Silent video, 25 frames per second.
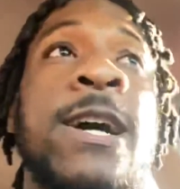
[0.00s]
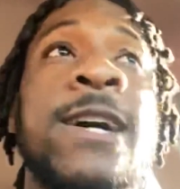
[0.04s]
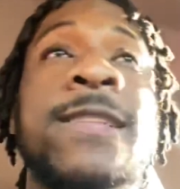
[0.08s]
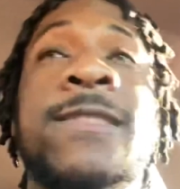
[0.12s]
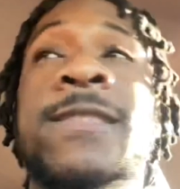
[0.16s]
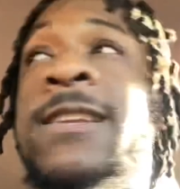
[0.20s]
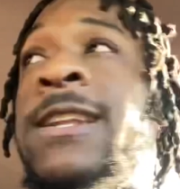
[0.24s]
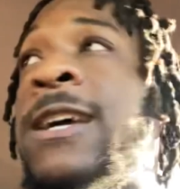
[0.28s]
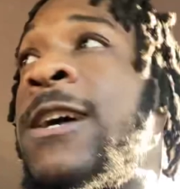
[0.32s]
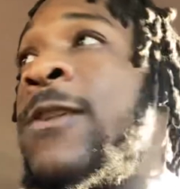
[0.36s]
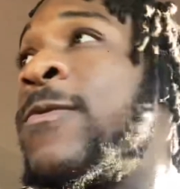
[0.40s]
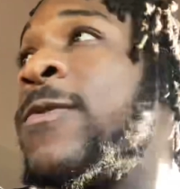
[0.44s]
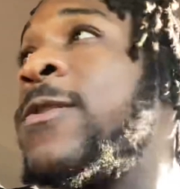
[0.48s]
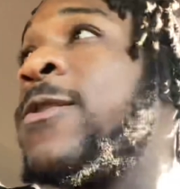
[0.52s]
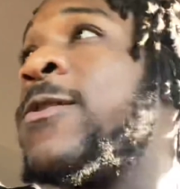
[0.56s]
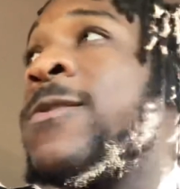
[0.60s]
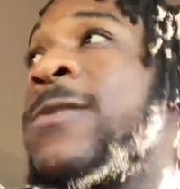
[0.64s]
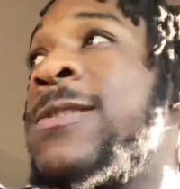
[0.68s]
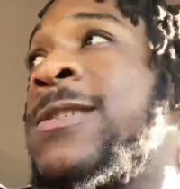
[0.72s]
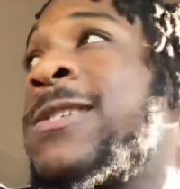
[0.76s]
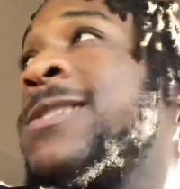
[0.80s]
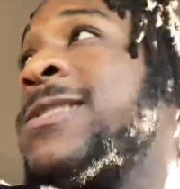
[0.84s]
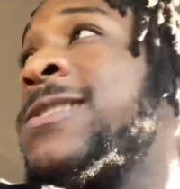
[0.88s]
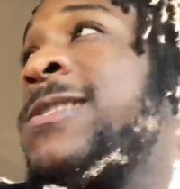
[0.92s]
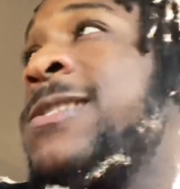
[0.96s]
After that, we're
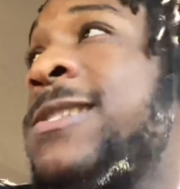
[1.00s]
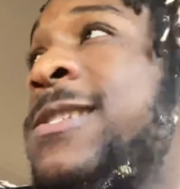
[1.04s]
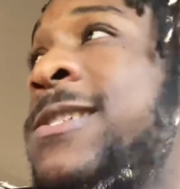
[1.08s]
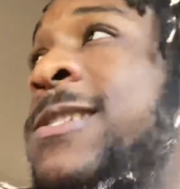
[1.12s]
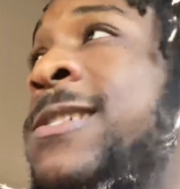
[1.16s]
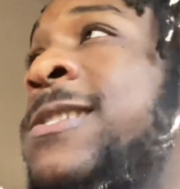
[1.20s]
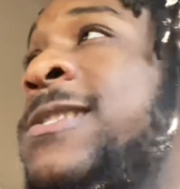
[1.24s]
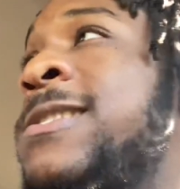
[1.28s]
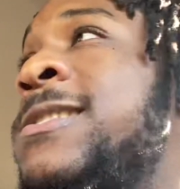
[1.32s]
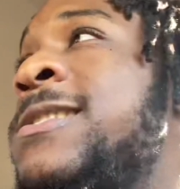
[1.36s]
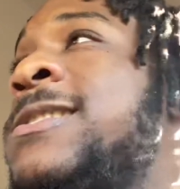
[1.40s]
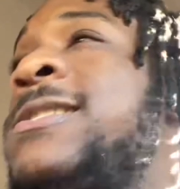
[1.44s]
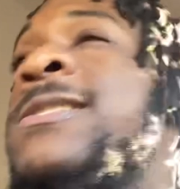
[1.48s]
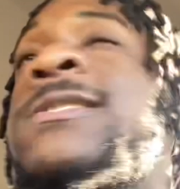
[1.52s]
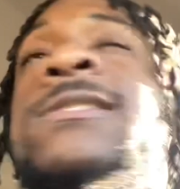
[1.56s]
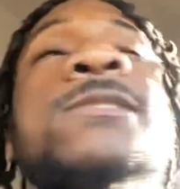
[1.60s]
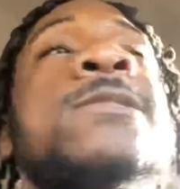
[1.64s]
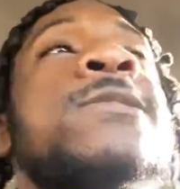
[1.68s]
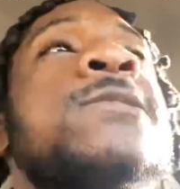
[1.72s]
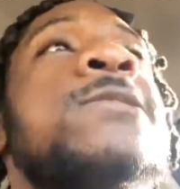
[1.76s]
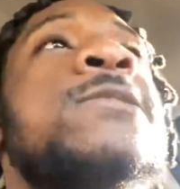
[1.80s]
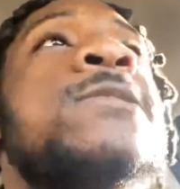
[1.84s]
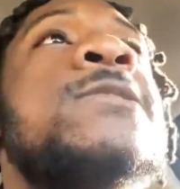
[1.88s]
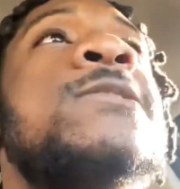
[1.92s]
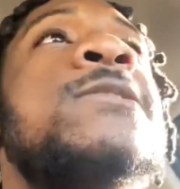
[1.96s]
going uh, uh,
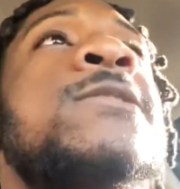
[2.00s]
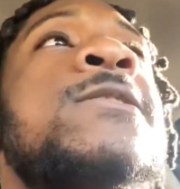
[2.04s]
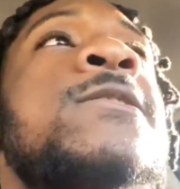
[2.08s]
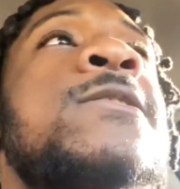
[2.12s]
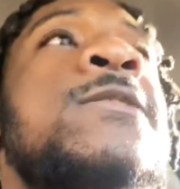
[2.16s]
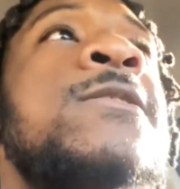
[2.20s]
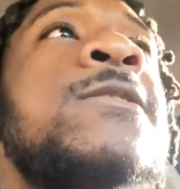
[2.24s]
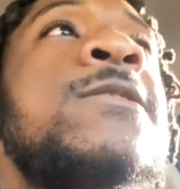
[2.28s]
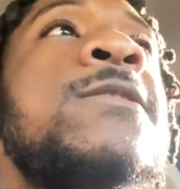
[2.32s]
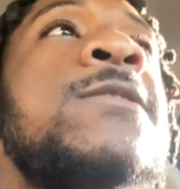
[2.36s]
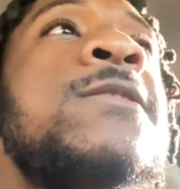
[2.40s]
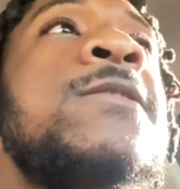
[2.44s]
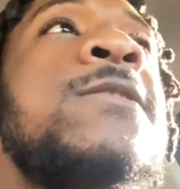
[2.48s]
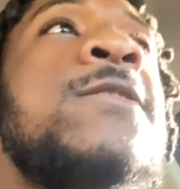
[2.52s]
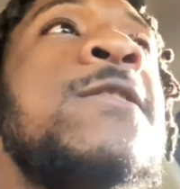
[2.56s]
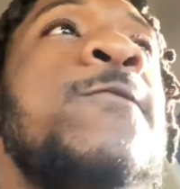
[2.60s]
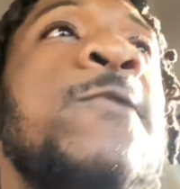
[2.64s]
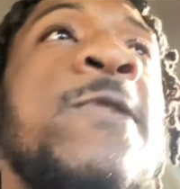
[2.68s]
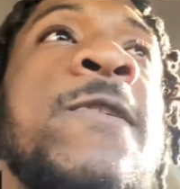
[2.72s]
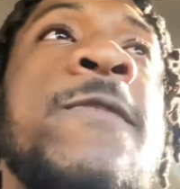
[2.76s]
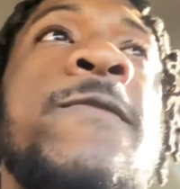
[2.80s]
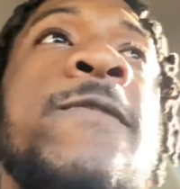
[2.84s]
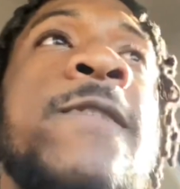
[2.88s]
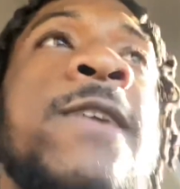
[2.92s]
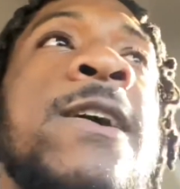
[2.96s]
uh,
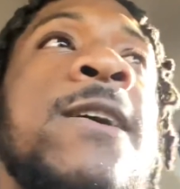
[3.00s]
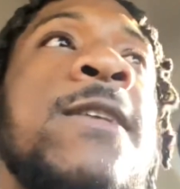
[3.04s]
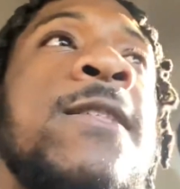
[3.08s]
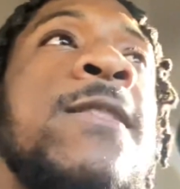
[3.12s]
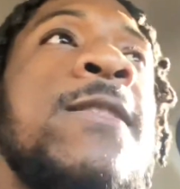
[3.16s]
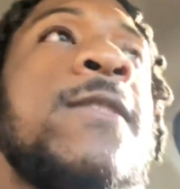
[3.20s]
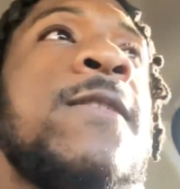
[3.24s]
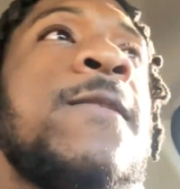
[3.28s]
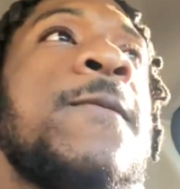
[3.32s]
with faith.